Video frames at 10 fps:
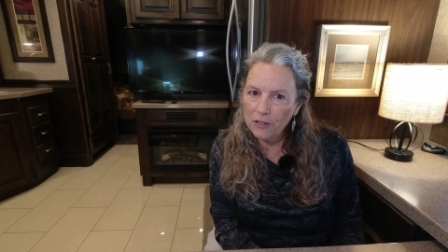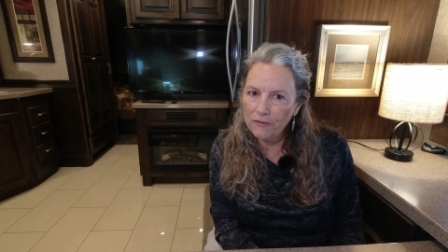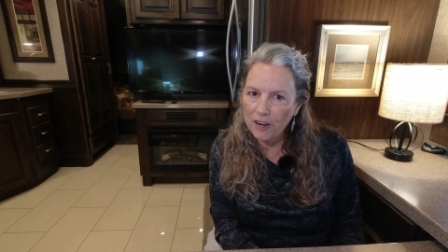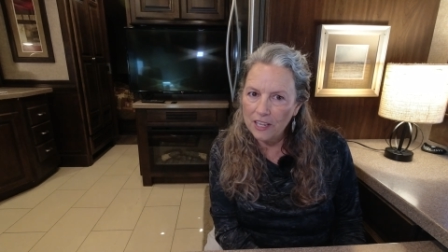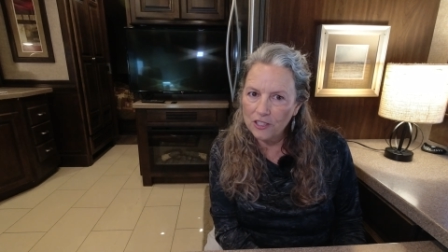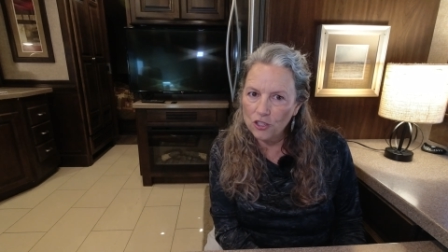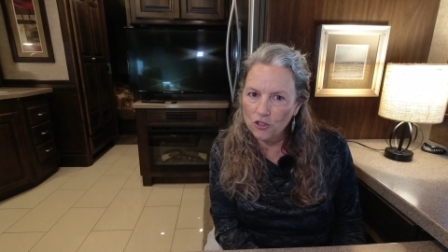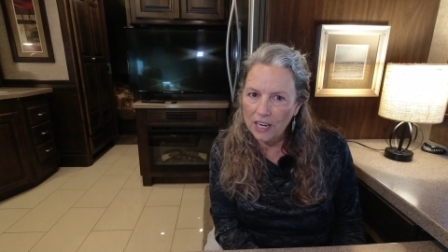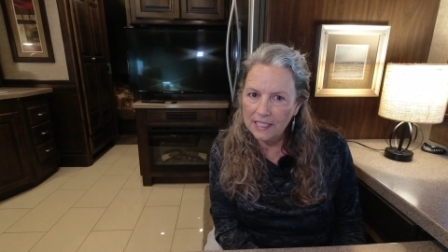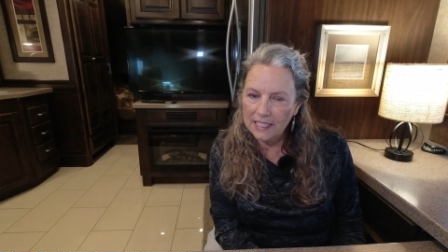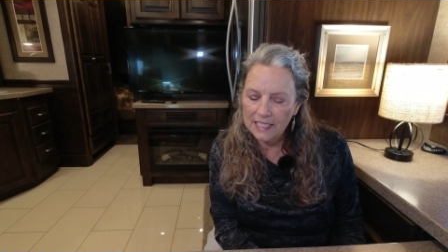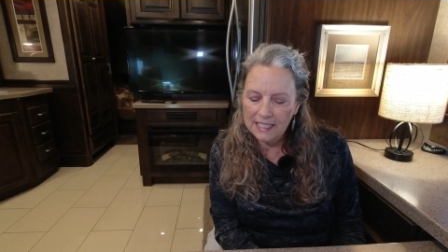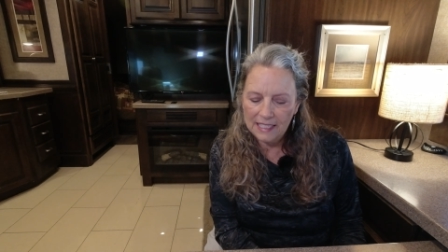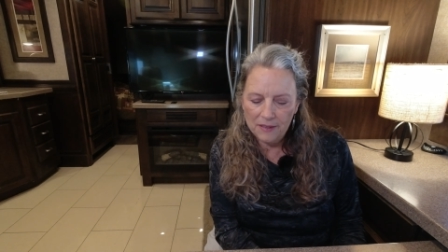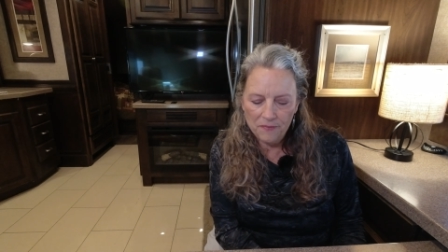or friends'
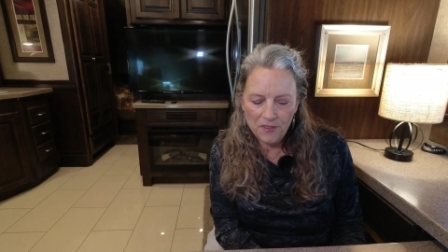addresses,